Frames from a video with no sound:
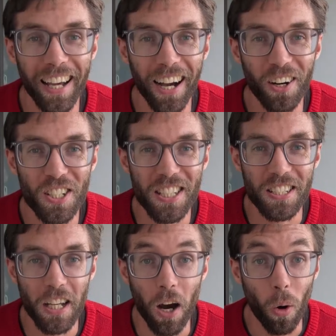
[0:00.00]
hao,
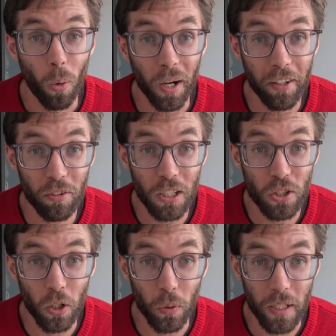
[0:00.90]
xin chào, whatever
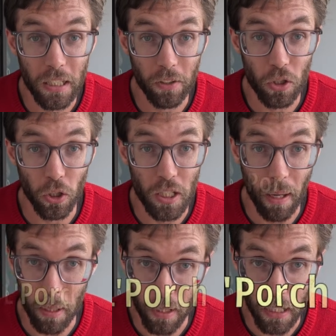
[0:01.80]
else your greeting of choice
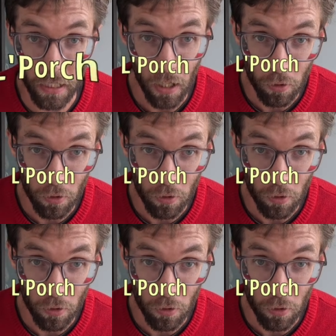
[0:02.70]
may be